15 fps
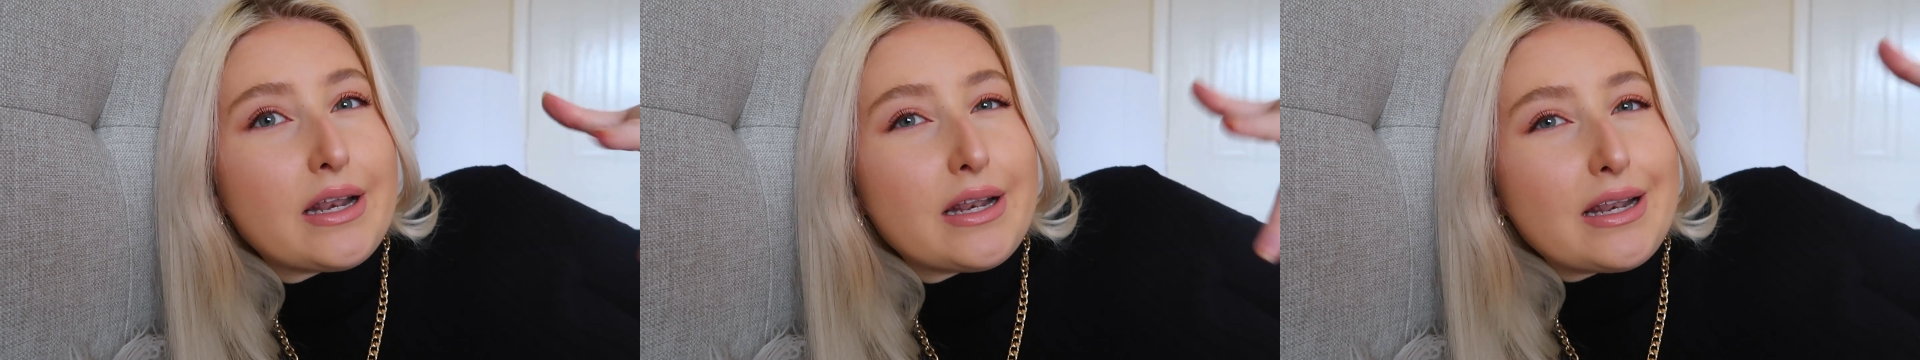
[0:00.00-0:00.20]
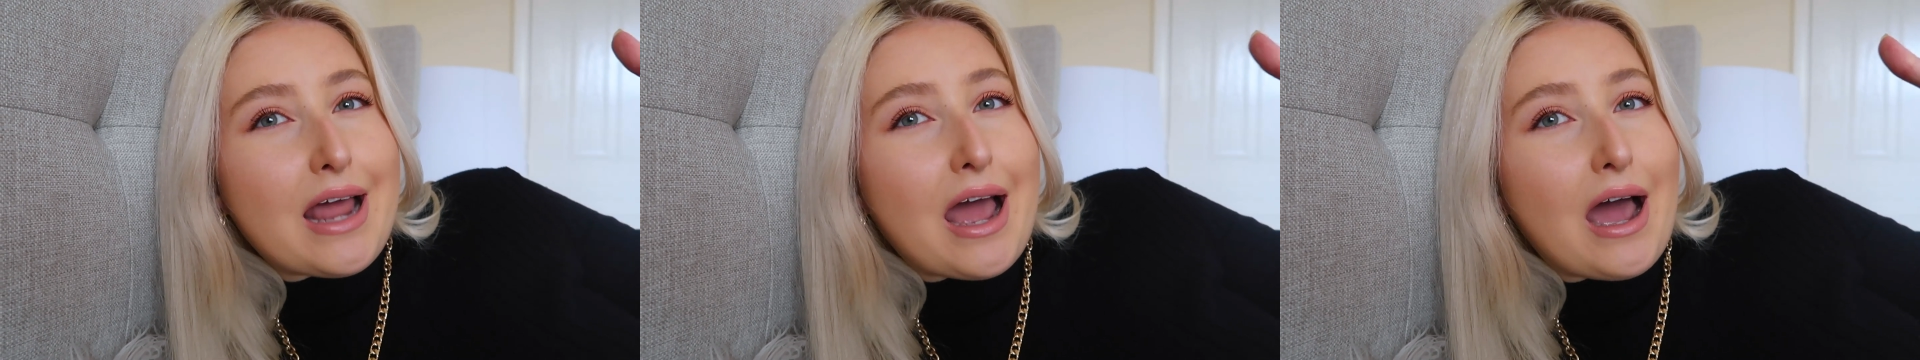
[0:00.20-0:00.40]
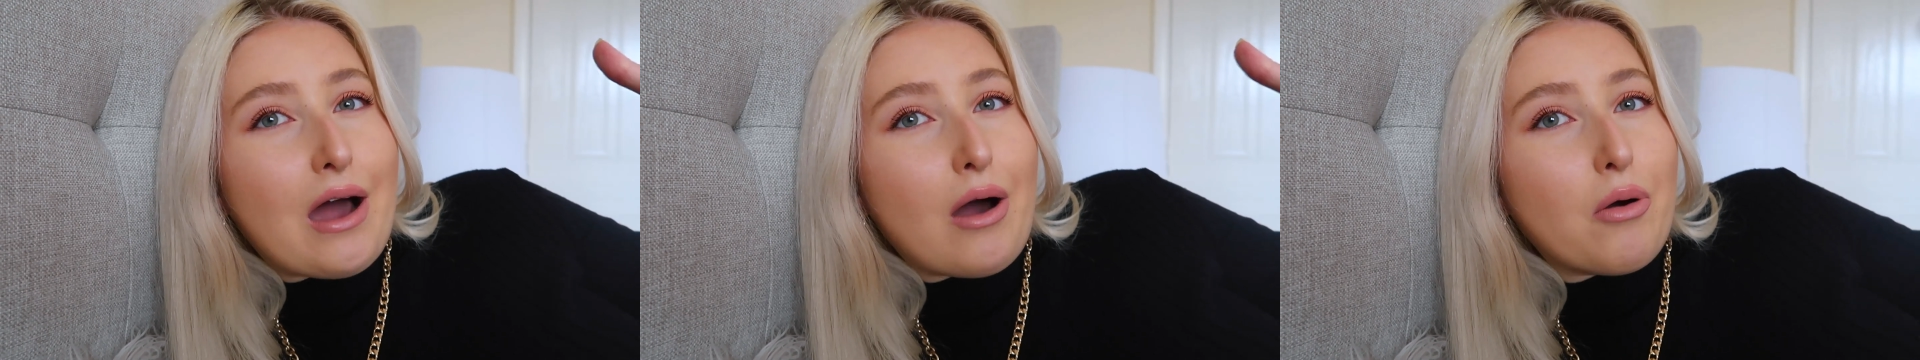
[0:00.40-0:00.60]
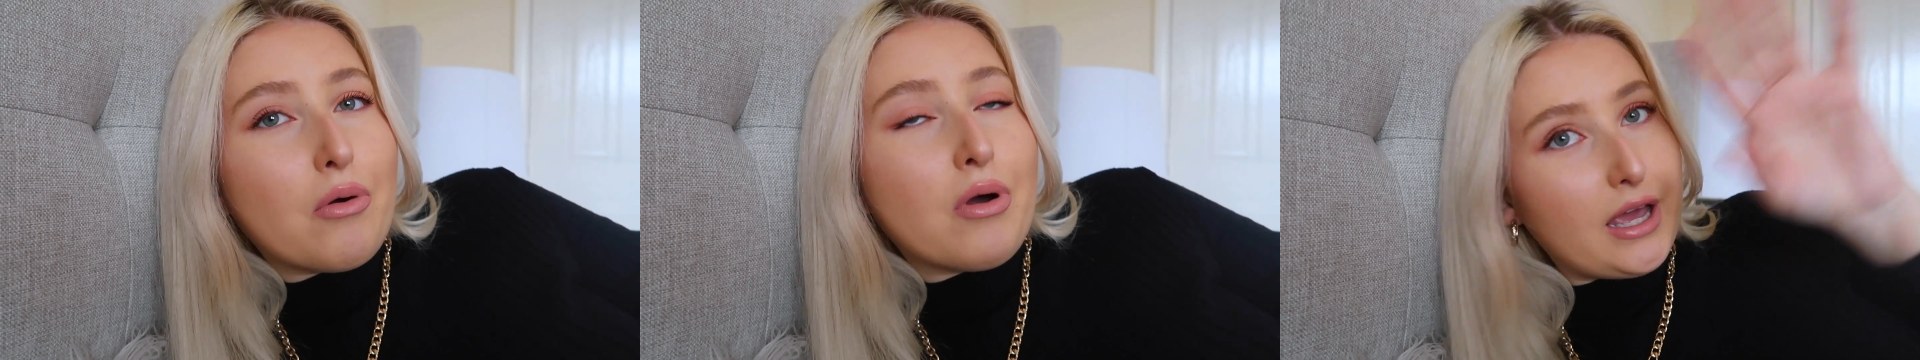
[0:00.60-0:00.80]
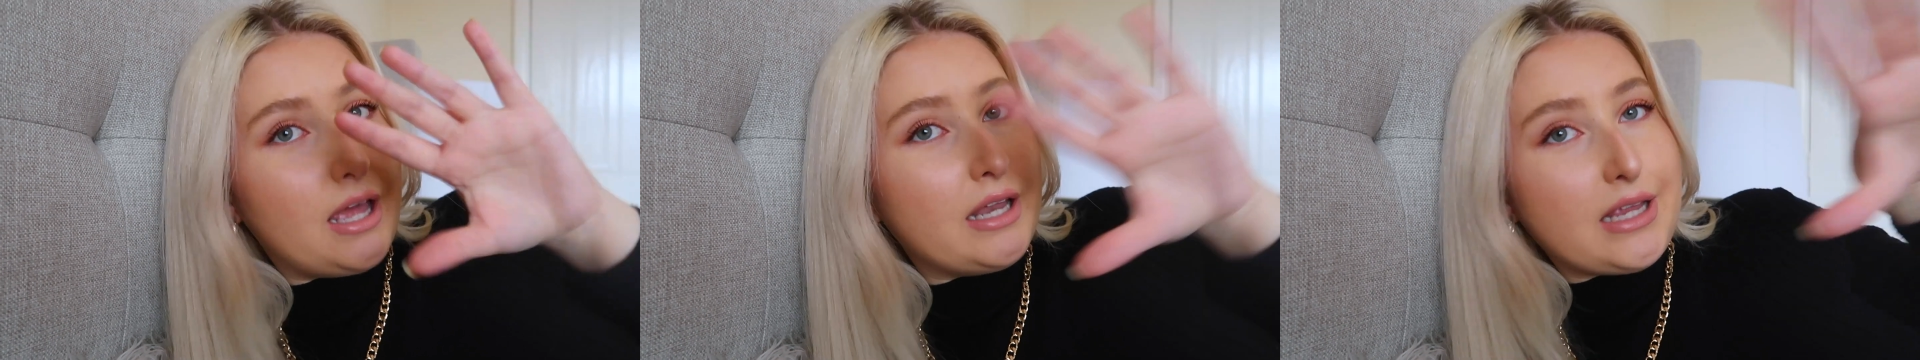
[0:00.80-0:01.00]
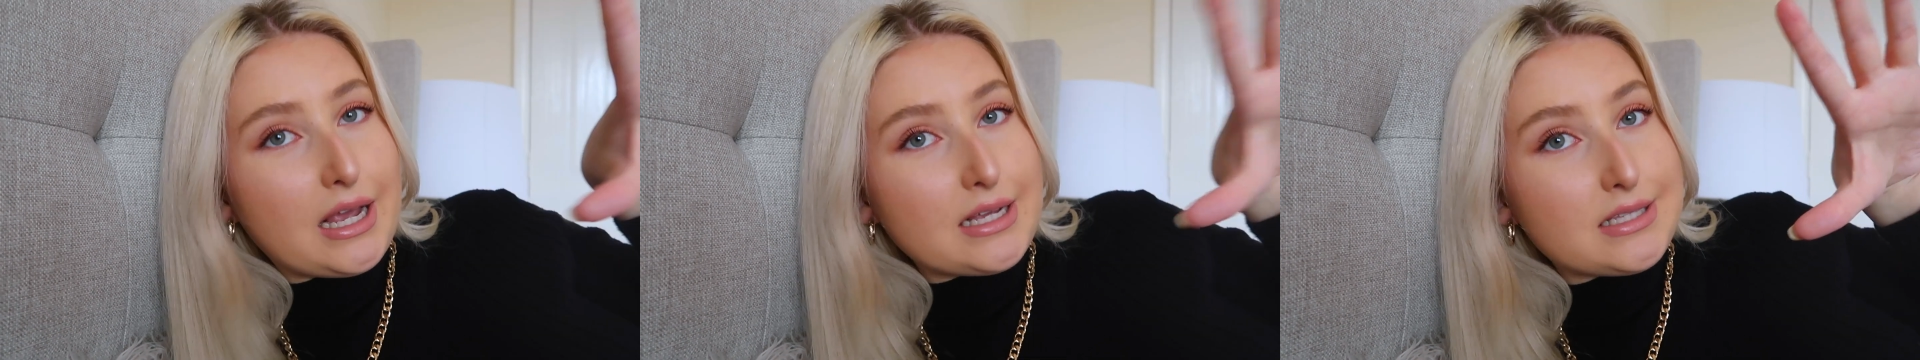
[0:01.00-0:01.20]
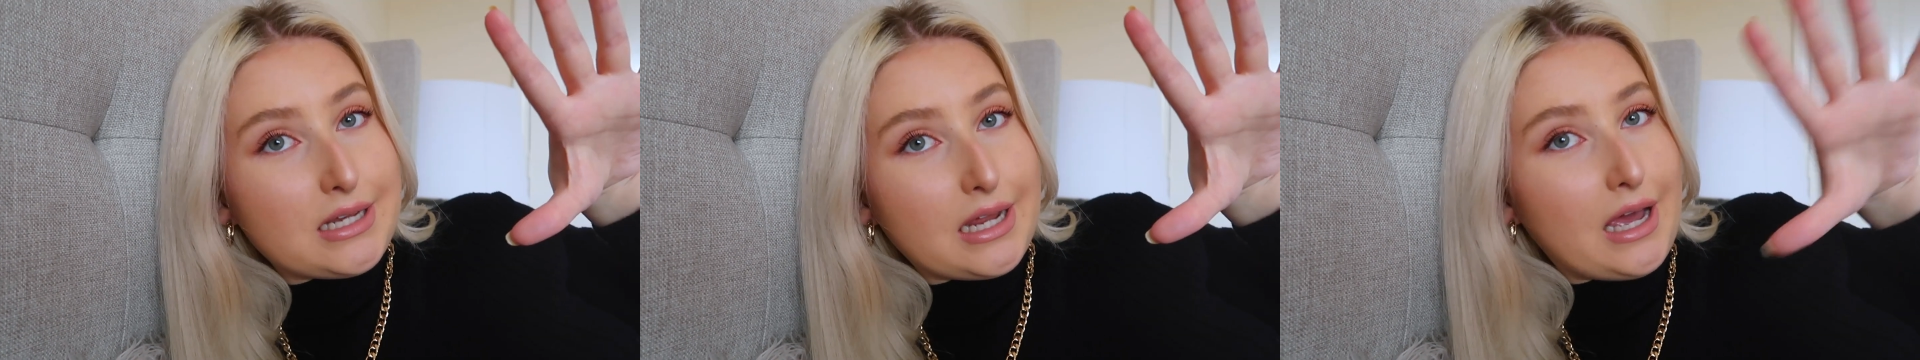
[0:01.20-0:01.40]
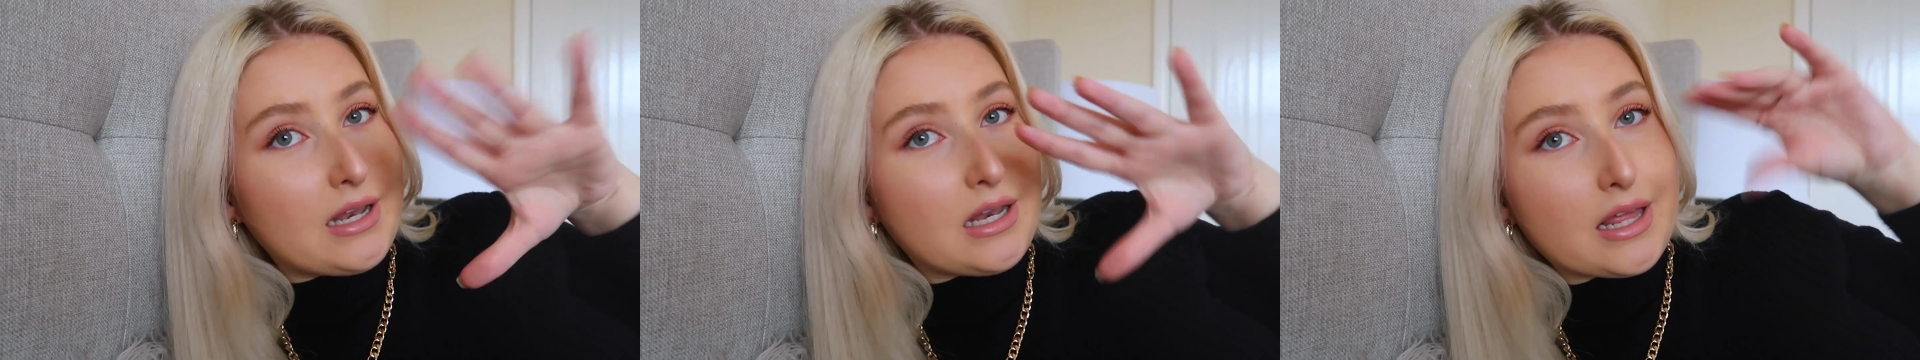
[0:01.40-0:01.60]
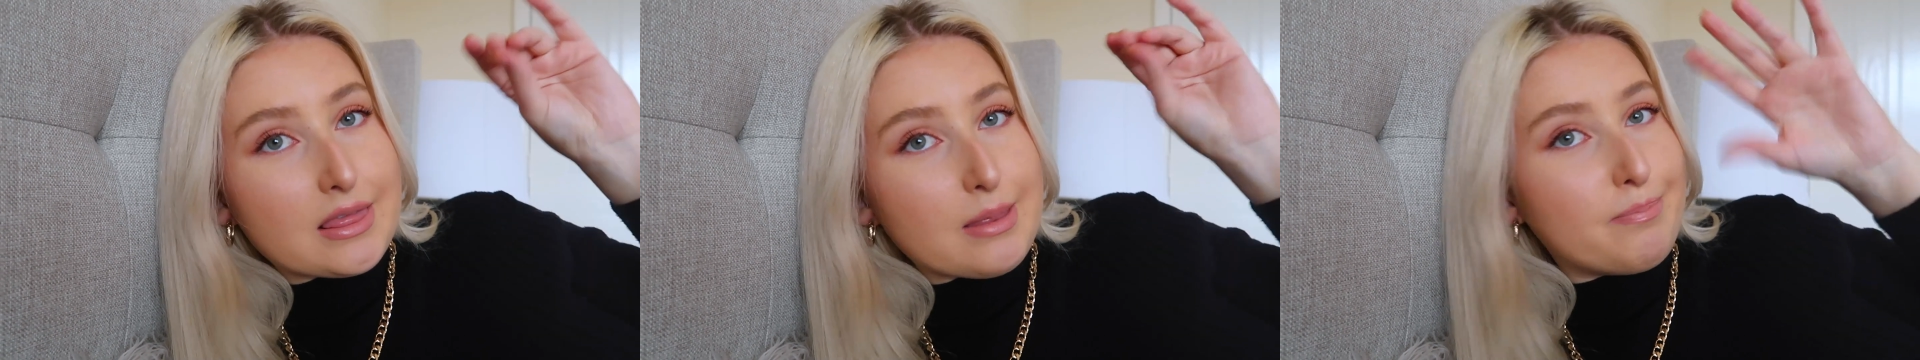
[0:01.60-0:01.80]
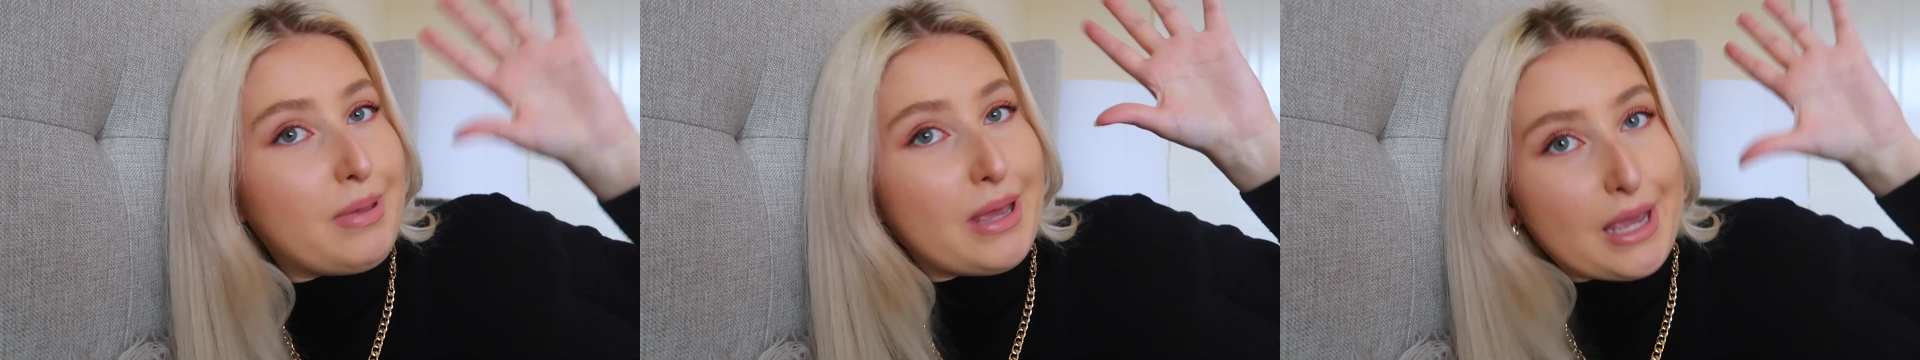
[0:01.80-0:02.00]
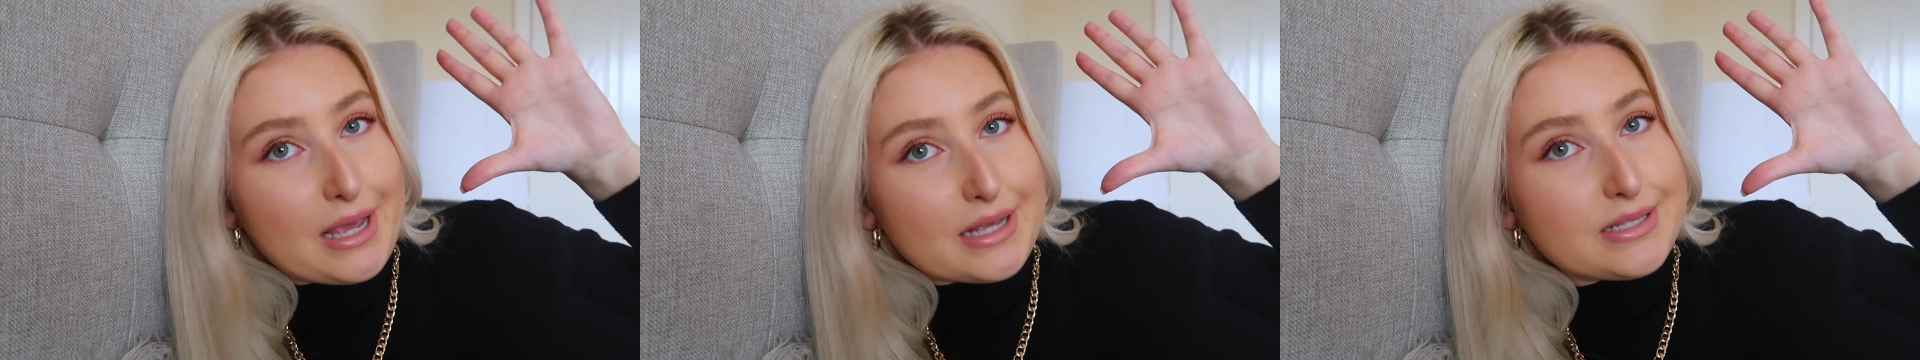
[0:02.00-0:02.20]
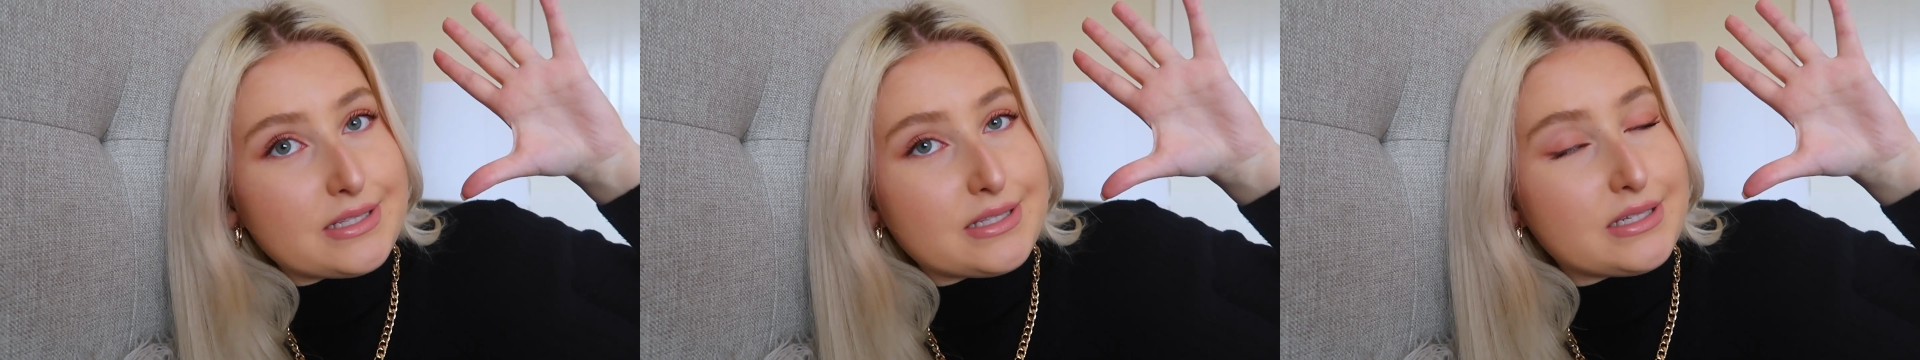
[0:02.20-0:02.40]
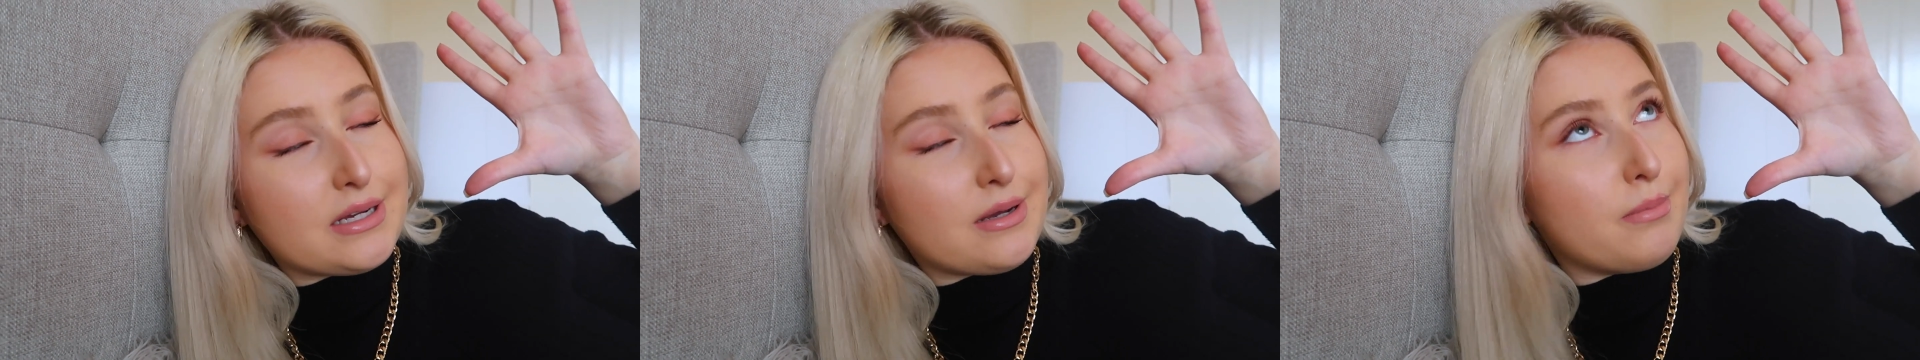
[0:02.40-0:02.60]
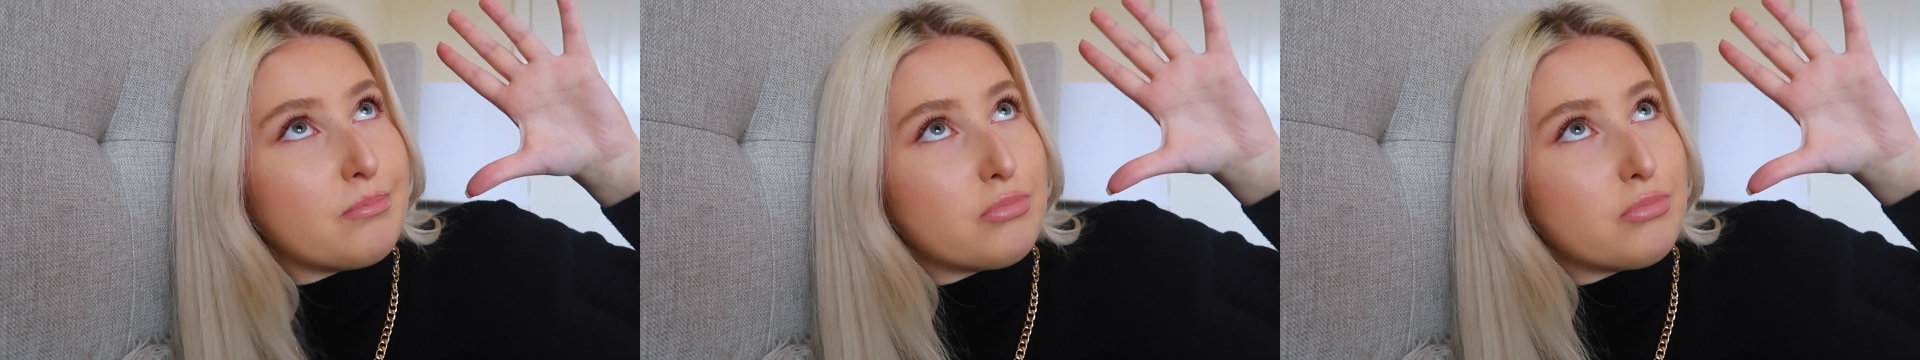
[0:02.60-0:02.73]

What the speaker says: now. And yesterday I had like the biggest